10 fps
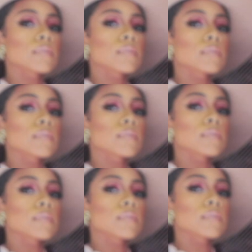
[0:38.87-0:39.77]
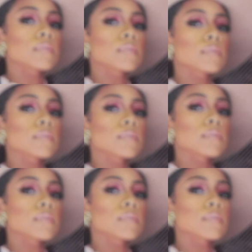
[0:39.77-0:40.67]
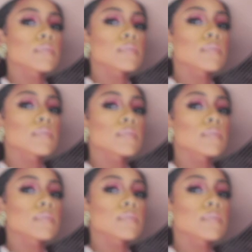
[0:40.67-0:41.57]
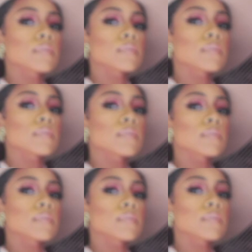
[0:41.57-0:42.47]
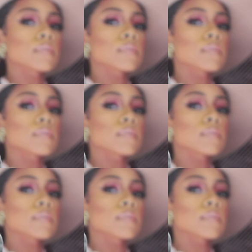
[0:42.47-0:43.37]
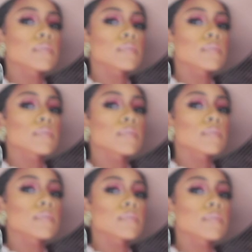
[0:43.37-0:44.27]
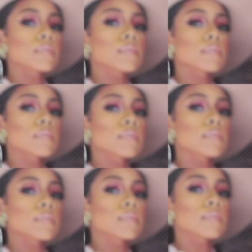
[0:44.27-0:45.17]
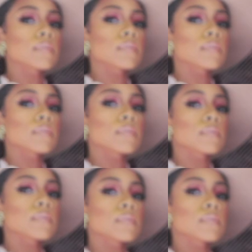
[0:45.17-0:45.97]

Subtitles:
The person shown says nothing.